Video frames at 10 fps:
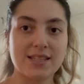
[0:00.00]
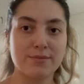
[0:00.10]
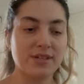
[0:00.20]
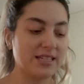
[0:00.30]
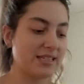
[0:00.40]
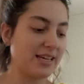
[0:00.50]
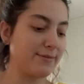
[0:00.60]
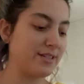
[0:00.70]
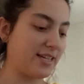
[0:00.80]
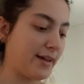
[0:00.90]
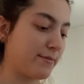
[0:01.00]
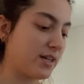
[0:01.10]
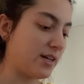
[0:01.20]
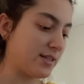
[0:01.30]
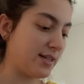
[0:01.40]
the meantime that I'm
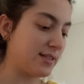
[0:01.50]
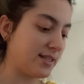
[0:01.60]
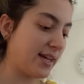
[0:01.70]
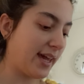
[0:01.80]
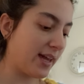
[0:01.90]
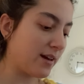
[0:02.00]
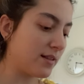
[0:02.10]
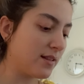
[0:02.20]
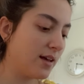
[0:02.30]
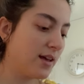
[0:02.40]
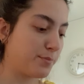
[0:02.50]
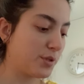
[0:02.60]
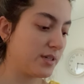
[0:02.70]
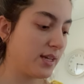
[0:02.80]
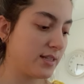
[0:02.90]
cutting the kale,
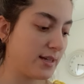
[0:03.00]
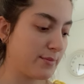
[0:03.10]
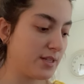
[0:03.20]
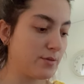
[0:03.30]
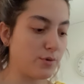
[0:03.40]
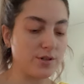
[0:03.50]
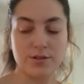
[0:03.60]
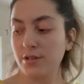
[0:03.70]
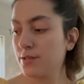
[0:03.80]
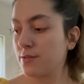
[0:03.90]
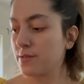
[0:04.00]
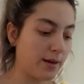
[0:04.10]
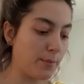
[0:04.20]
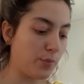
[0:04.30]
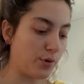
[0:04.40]
putting them in the water so it
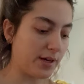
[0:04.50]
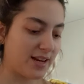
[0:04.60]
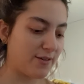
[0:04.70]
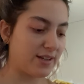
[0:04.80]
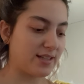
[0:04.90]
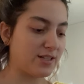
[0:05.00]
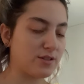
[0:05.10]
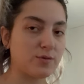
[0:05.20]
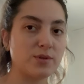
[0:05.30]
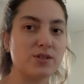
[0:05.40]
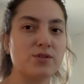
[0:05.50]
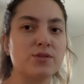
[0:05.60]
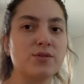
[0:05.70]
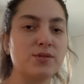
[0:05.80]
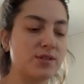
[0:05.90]
can boil. Anyways, I just wanted
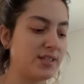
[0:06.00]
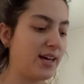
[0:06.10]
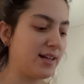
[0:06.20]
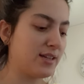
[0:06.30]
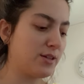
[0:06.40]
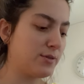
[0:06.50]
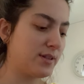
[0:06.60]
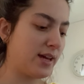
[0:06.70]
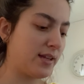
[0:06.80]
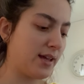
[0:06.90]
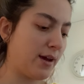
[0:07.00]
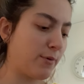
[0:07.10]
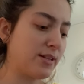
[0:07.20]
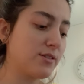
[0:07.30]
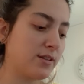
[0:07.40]
to tell you that I
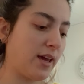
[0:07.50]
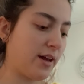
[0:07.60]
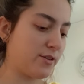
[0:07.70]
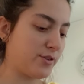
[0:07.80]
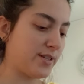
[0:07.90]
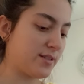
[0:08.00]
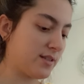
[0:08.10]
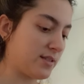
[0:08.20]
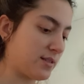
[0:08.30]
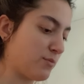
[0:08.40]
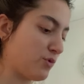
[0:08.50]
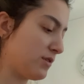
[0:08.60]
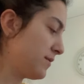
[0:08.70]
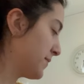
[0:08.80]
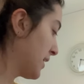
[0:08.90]
went to the hairdresser in
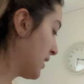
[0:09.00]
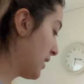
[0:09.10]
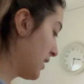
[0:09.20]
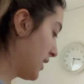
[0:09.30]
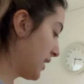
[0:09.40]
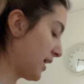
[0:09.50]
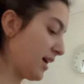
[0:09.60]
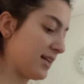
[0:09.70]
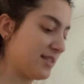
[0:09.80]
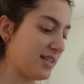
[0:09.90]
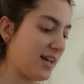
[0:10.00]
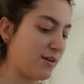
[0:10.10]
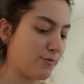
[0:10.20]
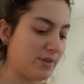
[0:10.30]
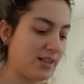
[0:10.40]
Istanbul and I
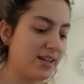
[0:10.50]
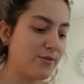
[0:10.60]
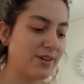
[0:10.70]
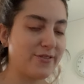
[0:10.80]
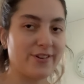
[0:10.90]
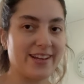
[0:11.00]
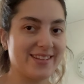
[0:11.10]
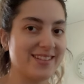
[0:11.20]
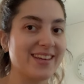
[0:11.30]
really regretted